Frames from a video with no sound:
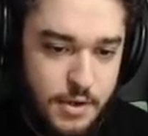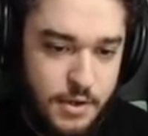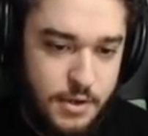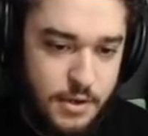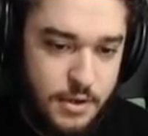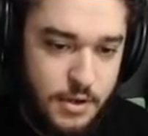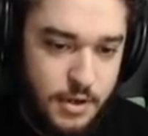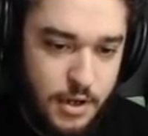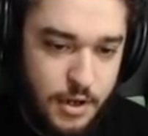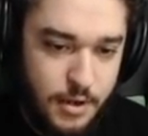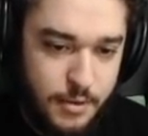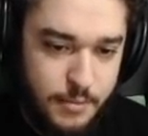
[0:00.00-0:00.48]

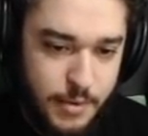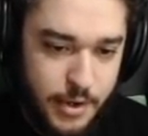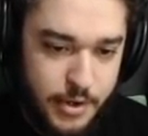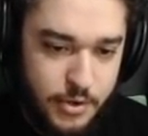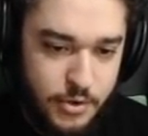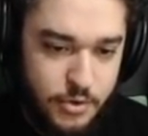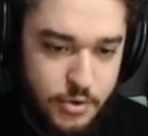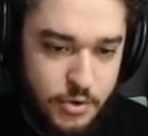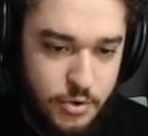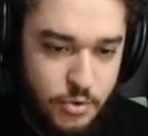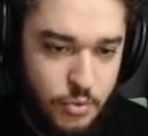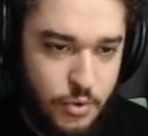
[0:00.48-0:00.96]
Um, I
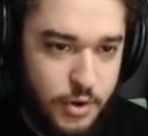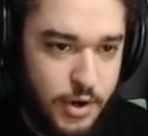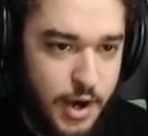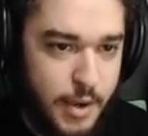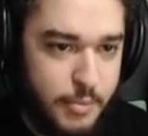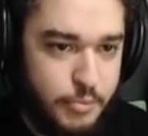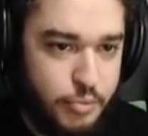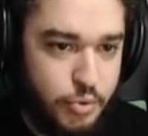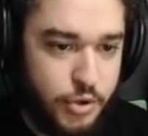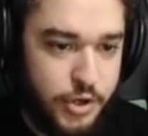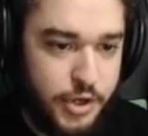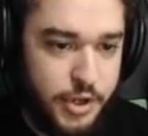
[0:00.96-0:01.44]
don't know where I
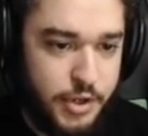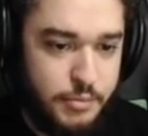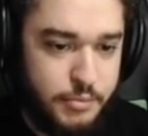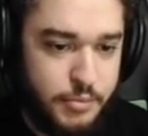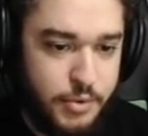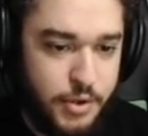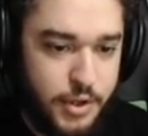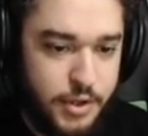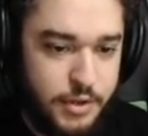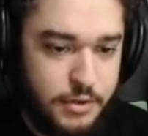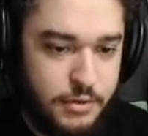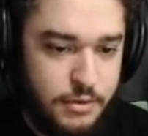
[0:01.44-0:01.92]
put it,
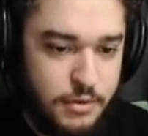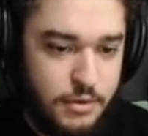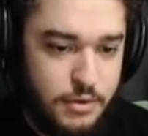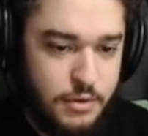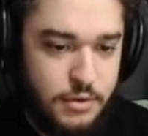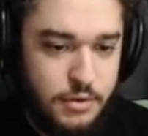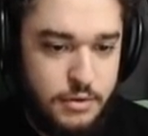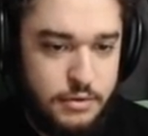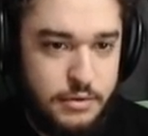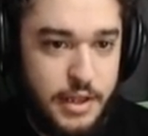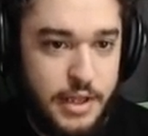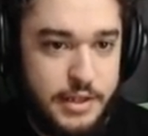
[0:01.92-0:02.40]
but
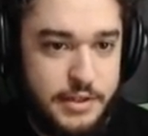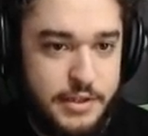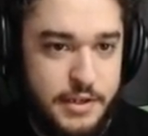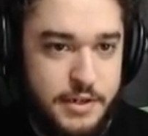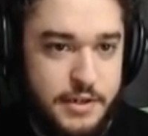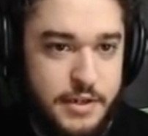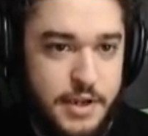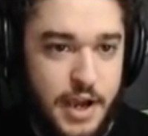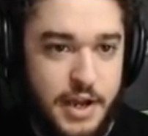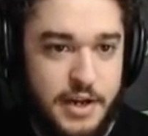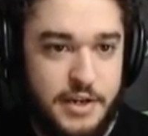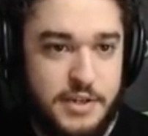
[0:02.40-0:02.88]
that
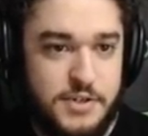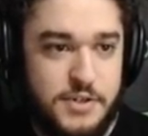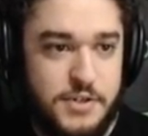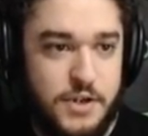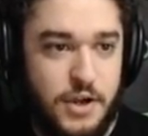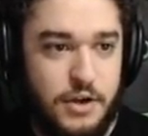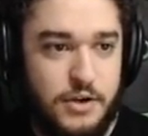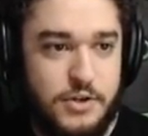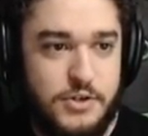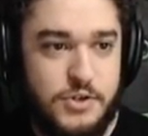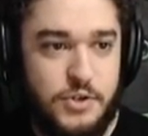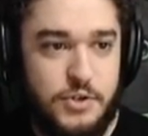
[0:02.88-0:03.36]
did kind of
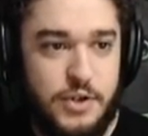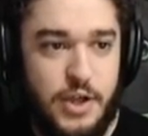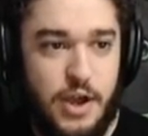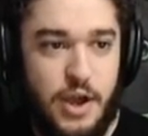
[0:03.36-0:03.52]
suck. So now